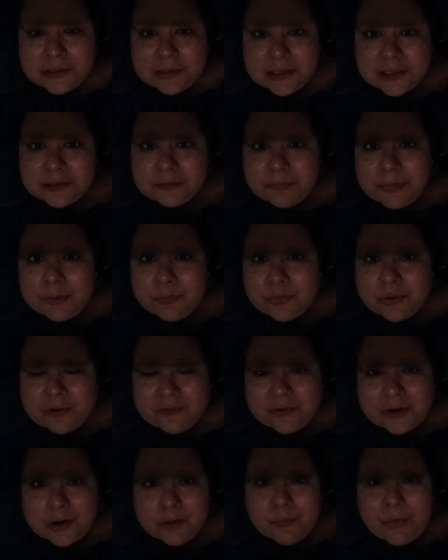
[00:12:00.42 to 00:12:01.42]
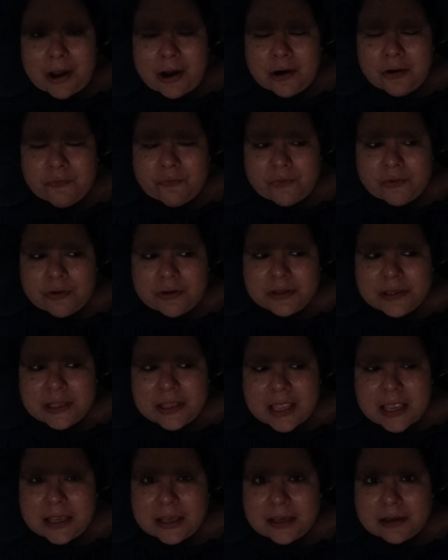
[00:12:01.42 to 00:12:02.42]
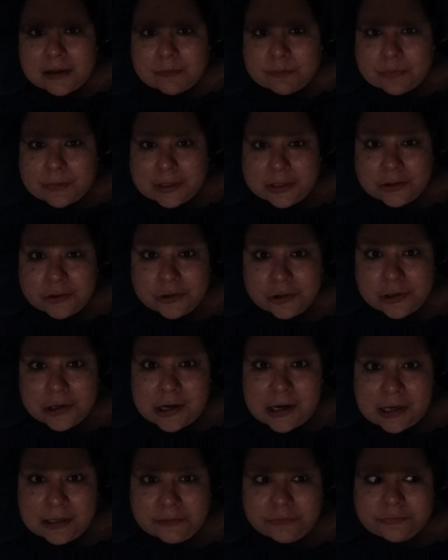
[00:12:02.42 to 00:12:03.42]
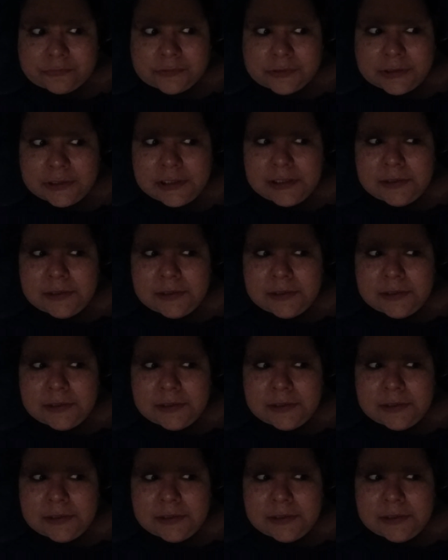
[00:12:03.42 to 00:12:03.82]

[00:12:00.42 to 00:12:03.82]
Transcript: that these people are very powerful and that they could kill her off.